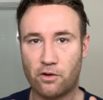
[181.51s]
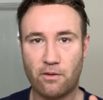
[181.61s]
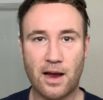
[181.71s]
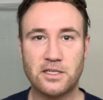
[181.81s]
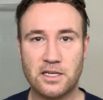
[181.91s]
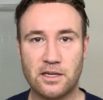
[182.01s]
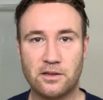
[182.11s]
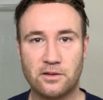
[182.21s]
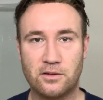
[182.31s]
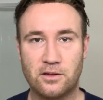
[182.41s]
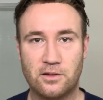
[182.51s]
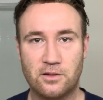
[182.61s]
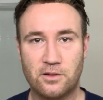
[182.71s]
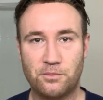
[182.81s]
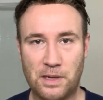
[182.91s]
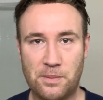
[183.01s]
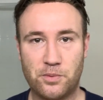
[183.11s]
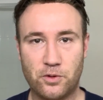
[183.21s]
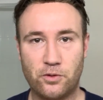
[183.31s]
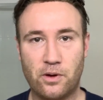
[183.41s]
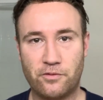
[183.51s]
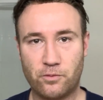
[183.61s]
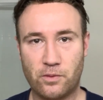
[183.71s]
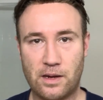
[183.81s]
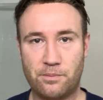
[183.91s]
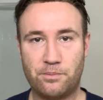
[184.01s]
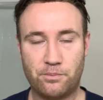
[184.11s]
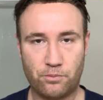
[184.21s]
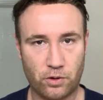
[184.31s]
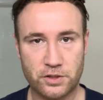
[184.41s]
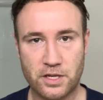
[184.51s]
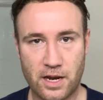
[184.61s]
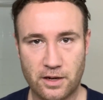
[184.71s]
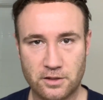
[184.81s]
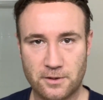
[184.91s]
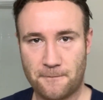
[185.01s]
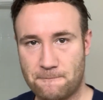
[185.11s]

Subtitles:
harassing people who have to wear prosthetics.